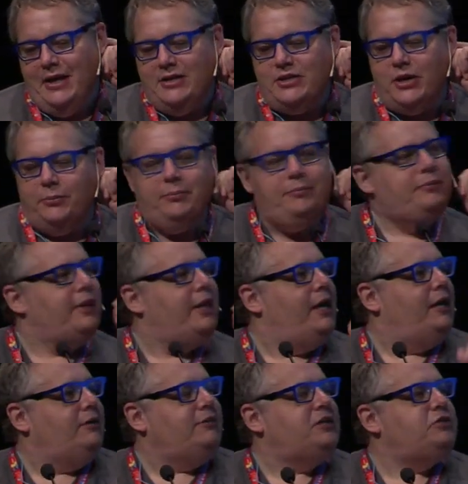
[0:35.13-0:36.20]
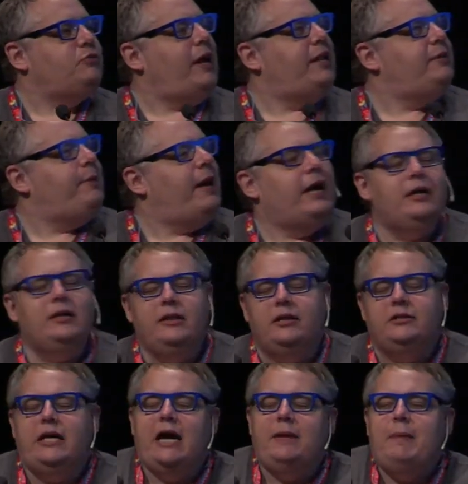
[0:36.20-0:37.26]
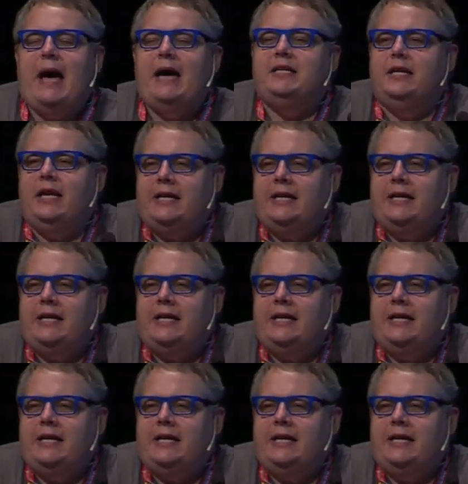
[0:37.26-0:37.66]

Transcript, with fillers: So let's run the, back, the clock back to